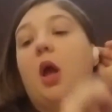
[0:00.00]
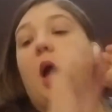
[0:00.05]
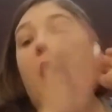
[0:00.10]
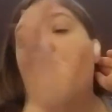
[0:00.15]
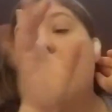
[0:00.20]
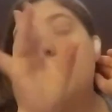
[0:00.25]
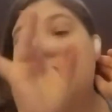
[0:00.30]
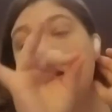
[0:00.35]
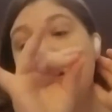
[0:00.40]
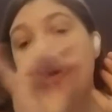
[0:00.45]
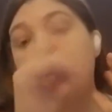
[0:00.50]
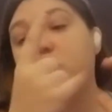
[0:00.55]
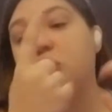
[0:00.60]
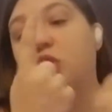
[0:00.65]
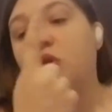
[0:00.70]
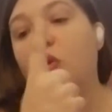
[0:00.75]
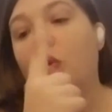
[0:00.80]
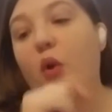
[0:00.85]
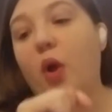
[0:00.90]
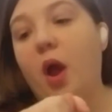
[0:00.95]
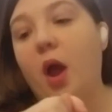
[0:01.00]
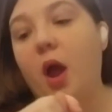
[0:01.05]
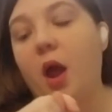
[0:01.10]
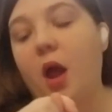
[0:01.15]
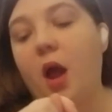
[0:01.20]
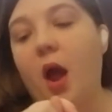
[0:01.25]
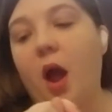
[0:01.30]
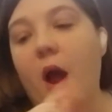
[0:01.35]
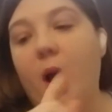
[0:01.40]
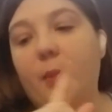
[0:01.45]
I did
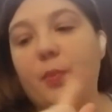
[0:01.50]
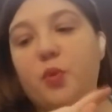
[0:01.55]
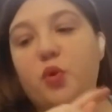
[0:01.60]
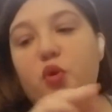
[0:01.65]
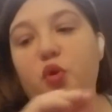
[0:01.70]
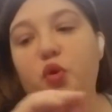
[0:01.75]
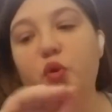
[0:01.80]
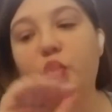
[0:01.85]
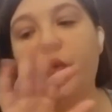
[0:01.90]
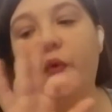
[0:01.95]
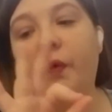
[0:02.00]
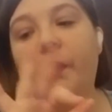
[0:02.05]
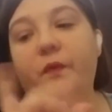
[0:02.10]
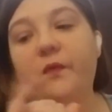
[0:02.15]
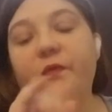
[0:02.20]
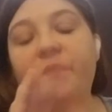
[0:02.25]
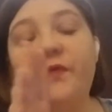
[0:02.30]
try Too